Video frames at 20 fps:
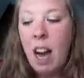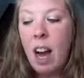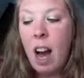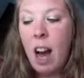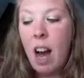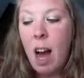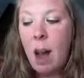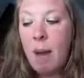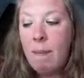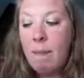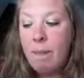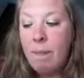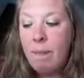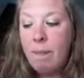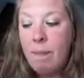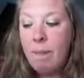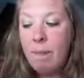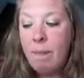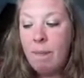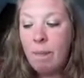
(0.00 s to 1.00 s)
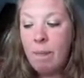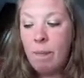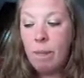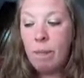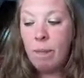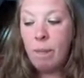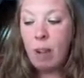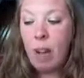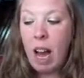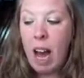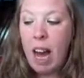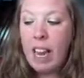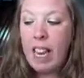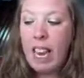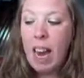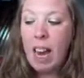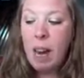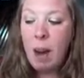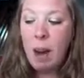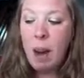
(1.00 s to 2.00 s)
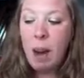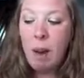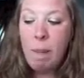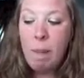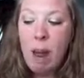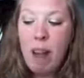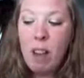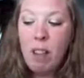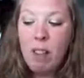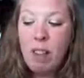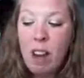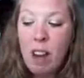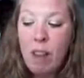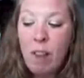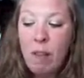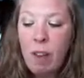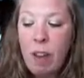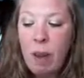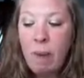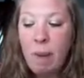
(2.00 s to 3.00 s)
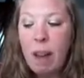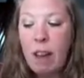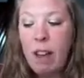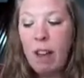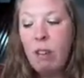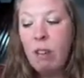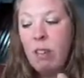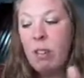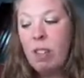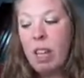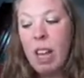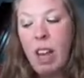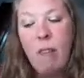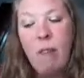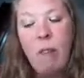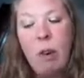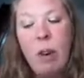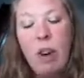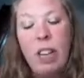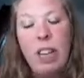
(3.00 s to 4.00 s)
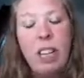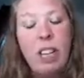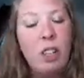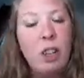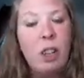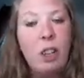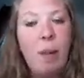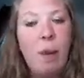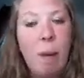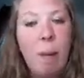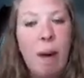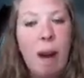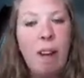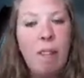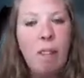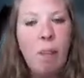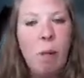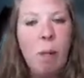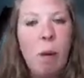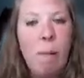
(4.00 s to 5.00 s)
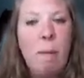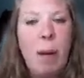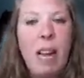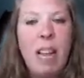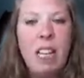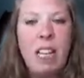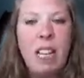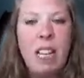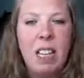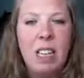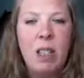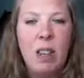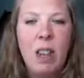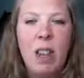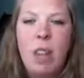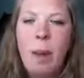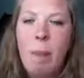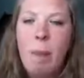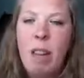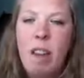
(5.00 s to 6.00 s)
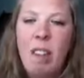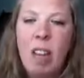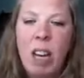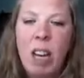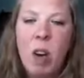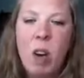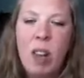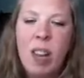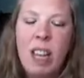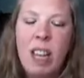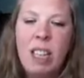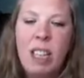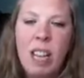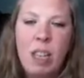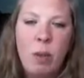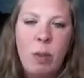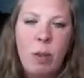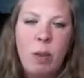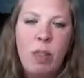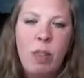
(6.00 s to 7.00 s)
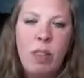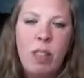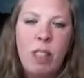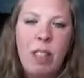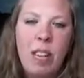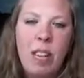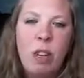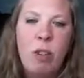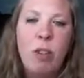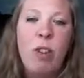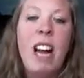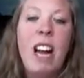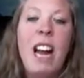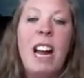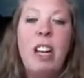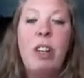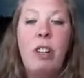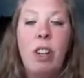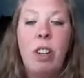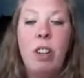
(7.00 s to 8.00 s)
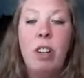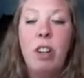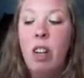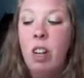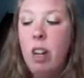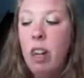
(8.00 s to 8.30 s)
And then males and females, they avoid each other apart from when mating, so I believe they call that sexual segregation.